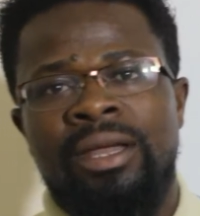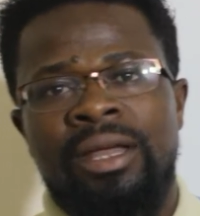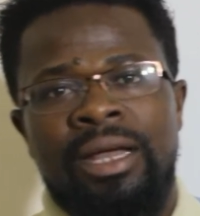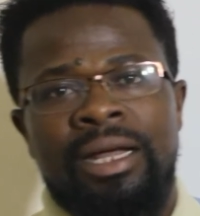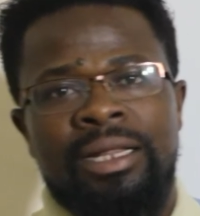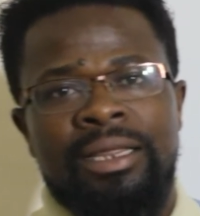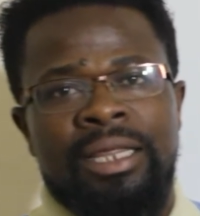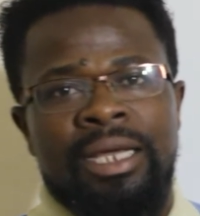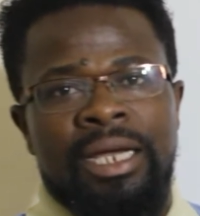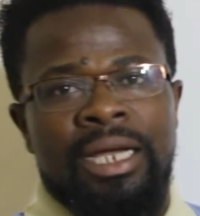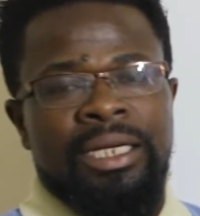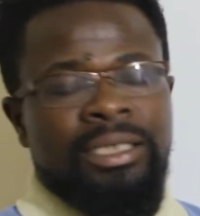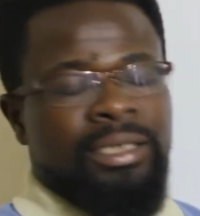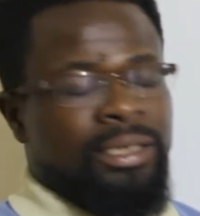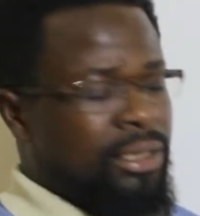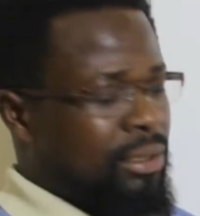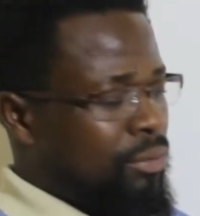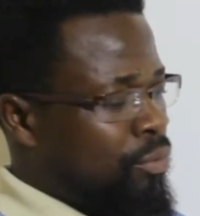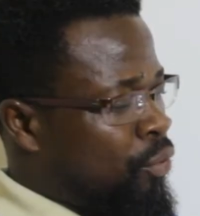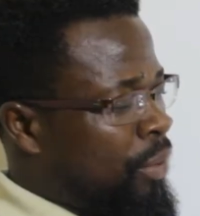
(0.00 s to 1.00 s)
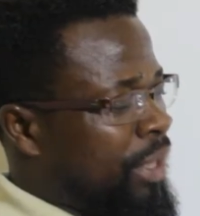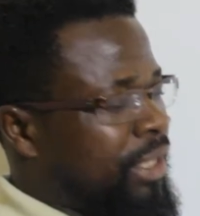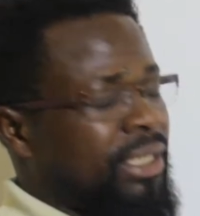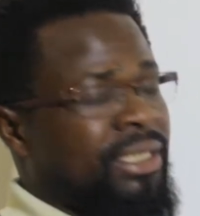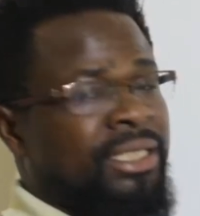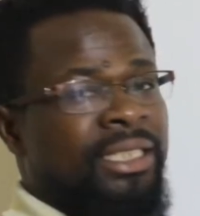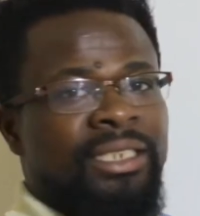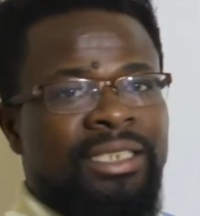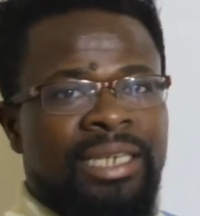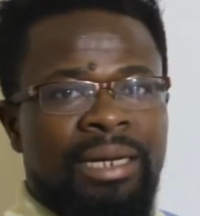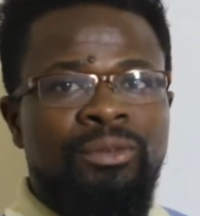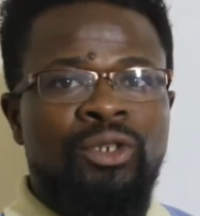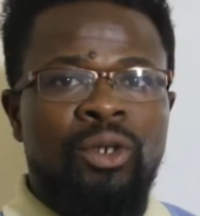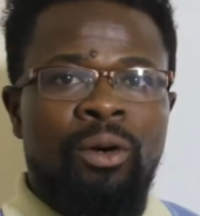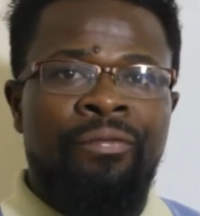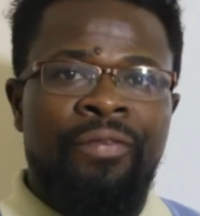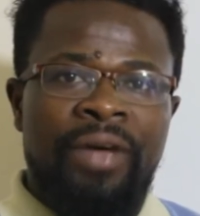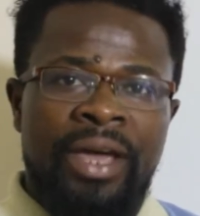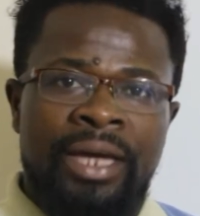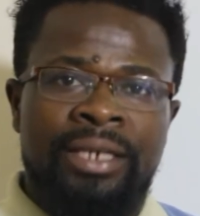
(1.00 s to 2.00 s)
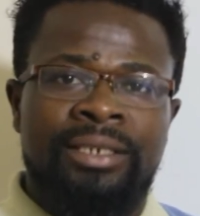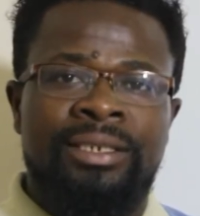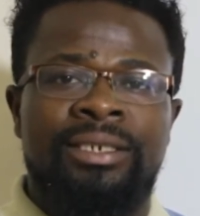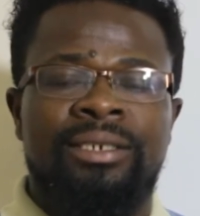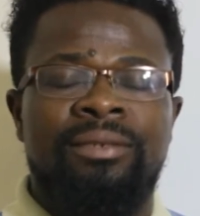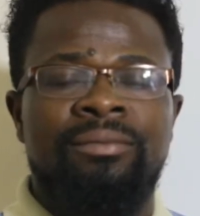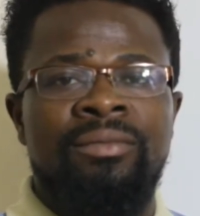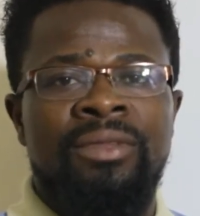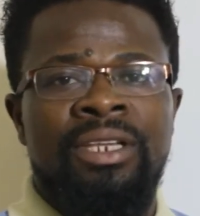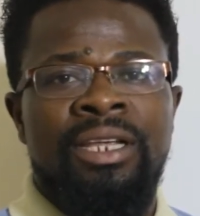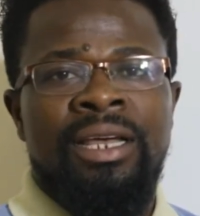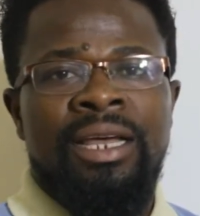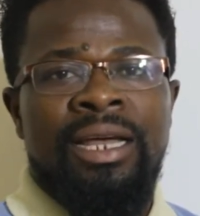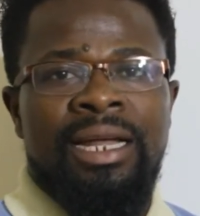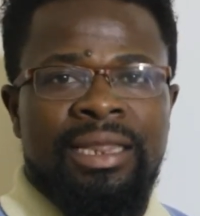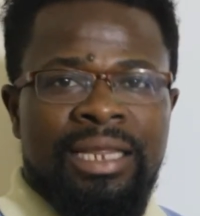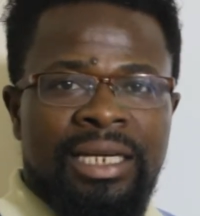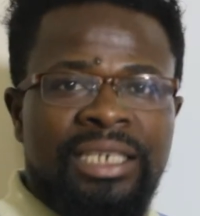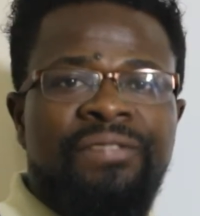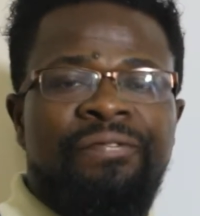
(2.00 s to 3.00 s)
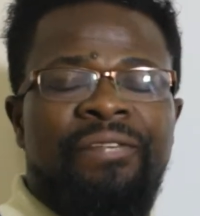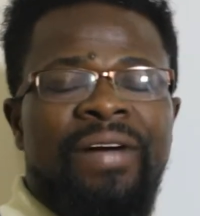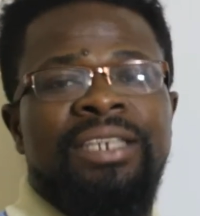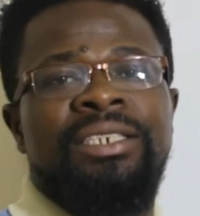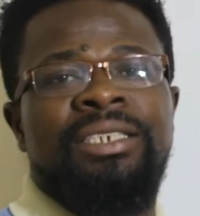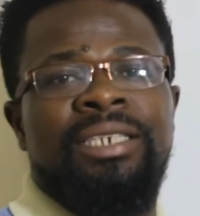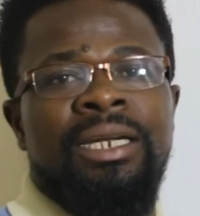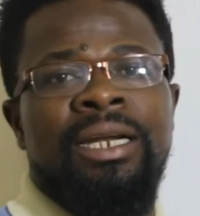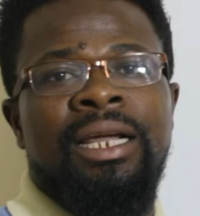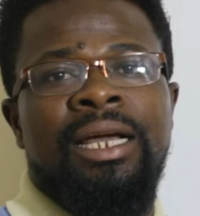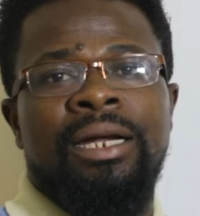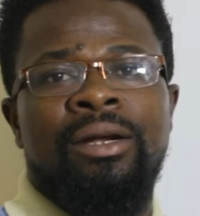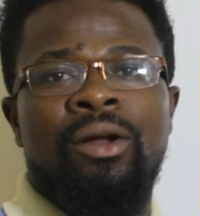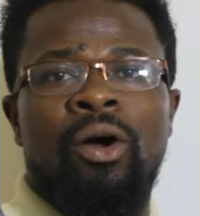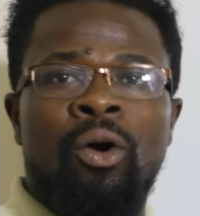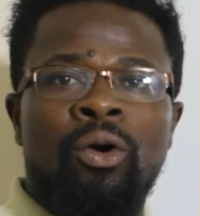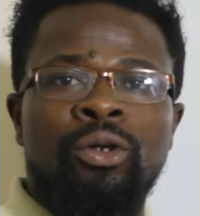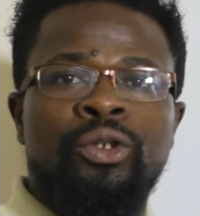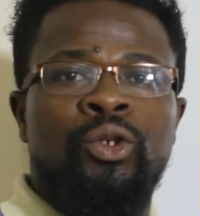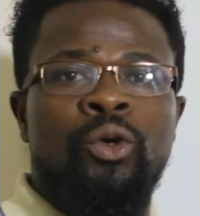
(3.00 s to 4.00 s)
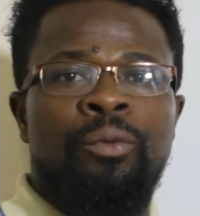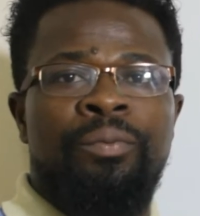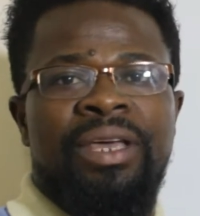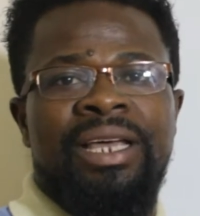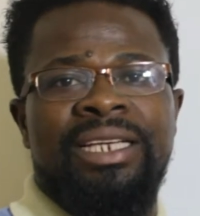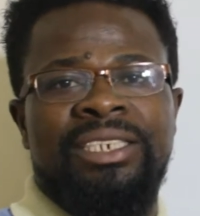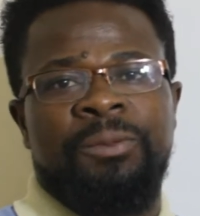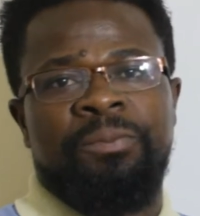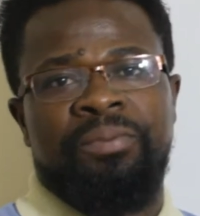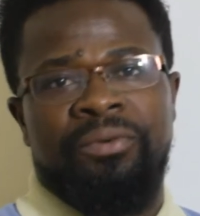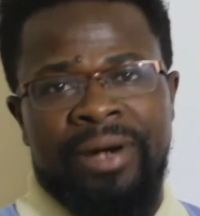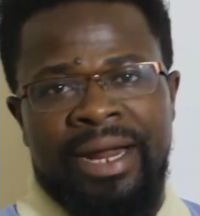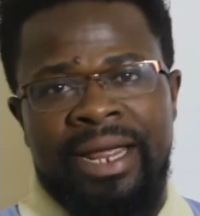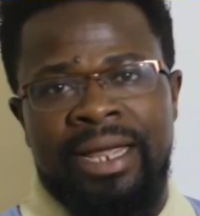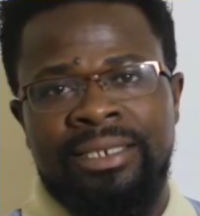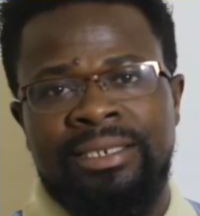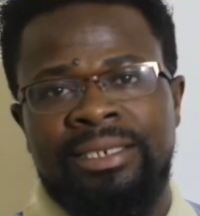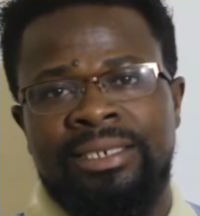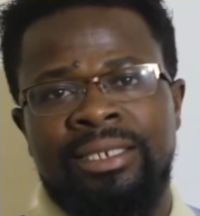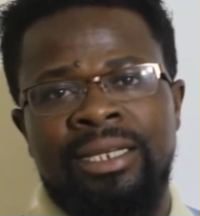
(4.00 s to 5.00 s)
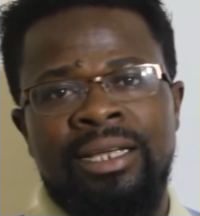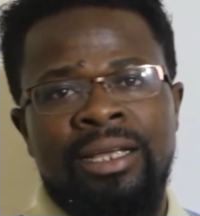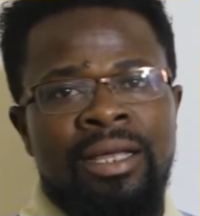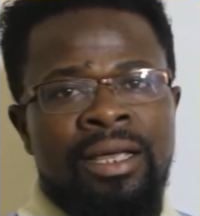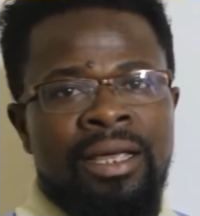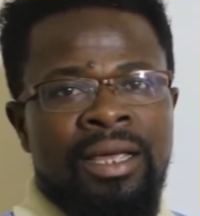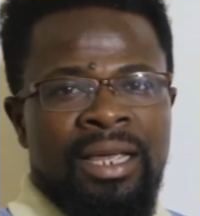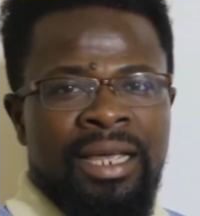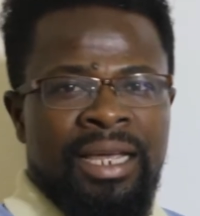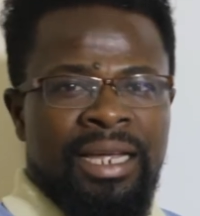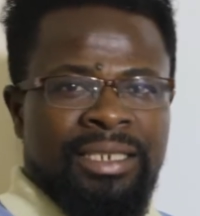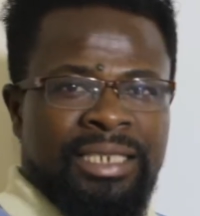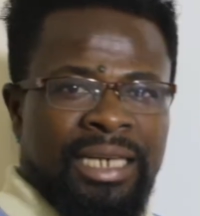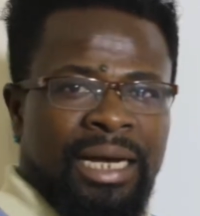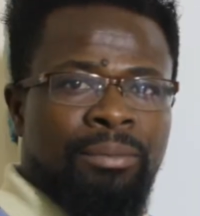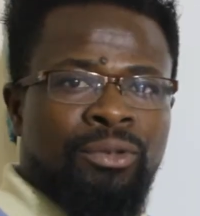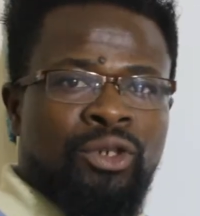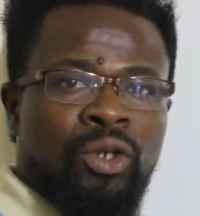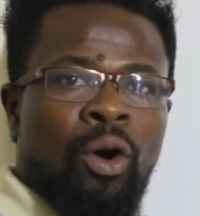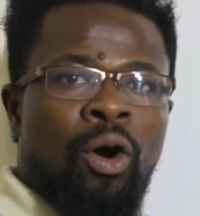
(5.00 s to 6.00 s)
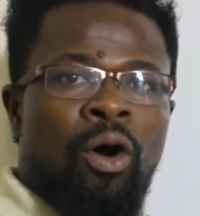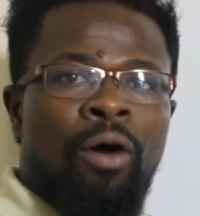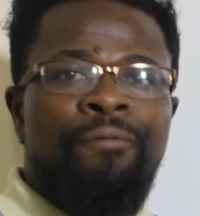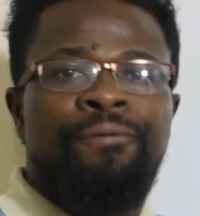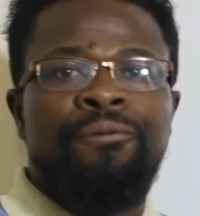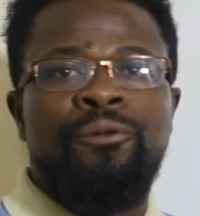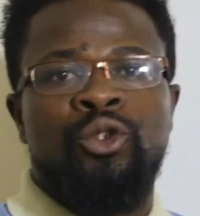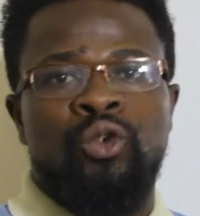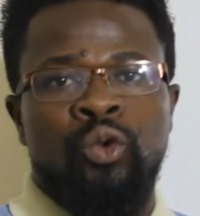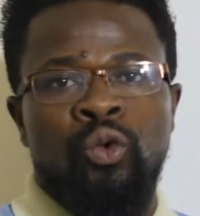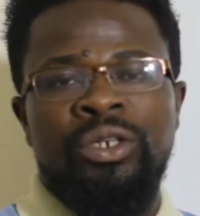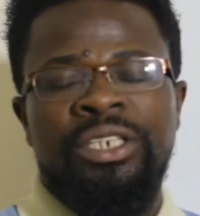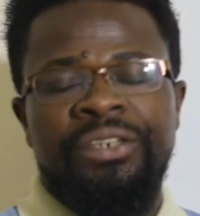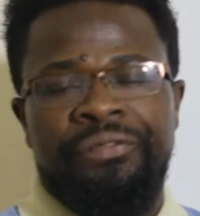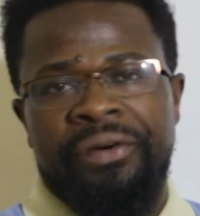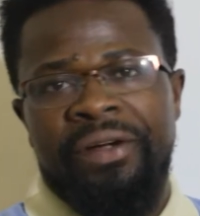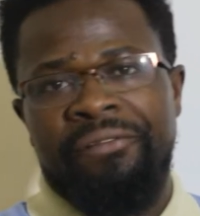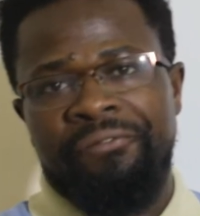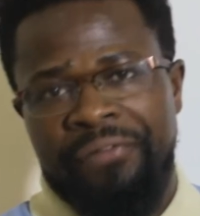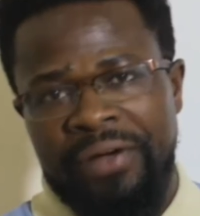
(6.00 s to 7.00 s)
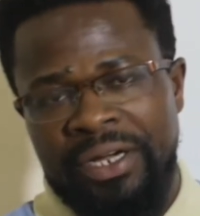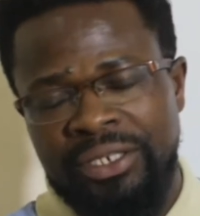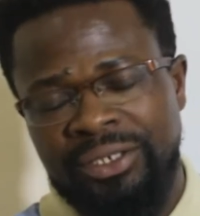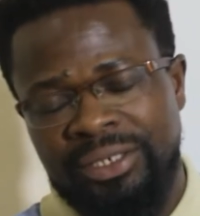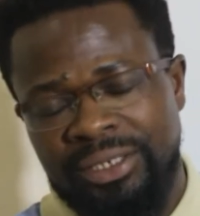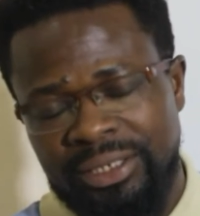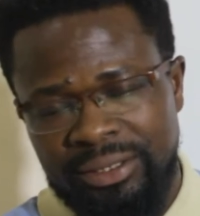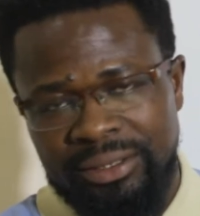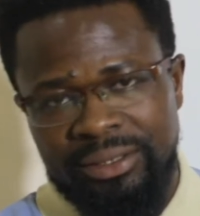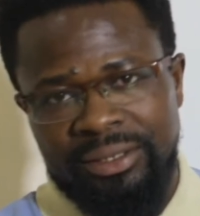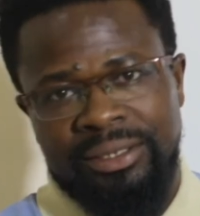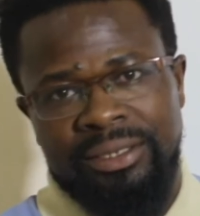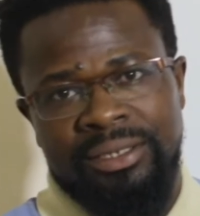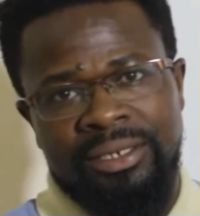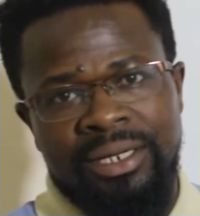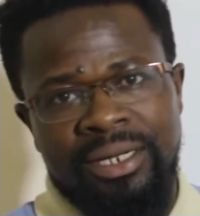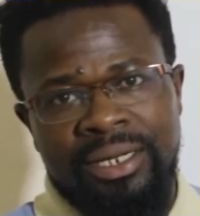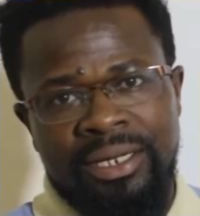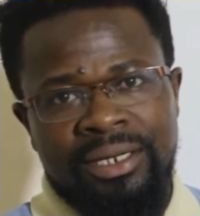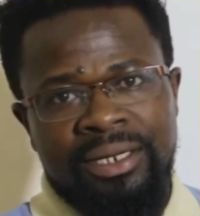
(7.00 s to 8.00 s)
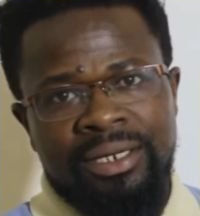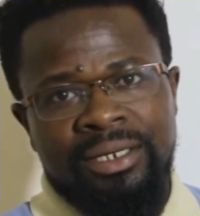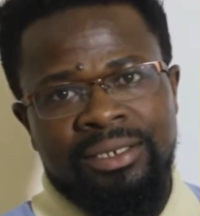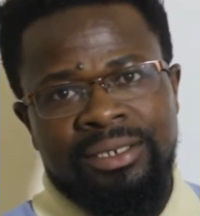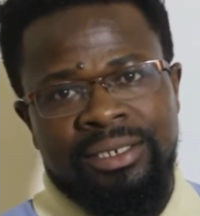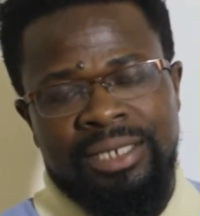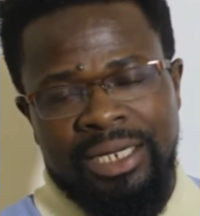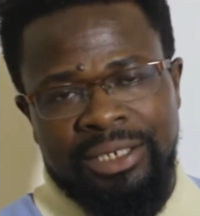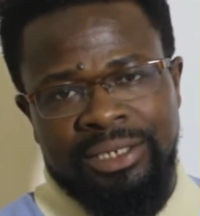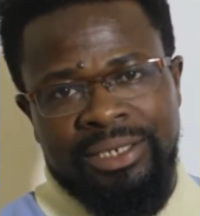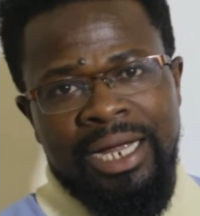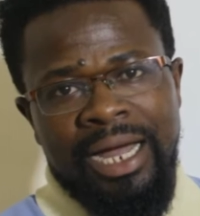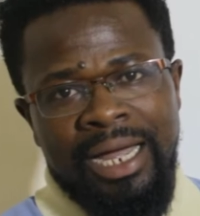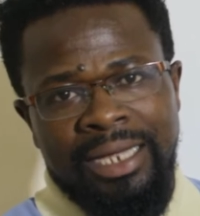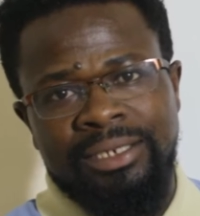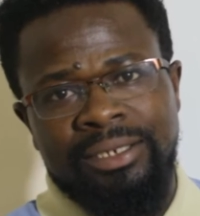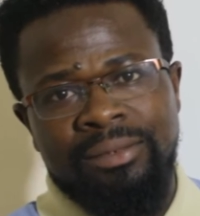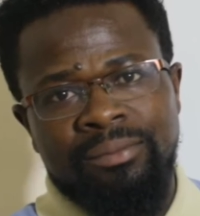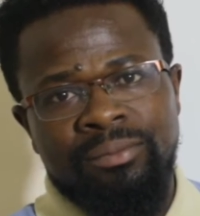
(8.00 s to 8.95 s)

and this which is in terms of x, and this function can also be expressed in terms of two different functions, such that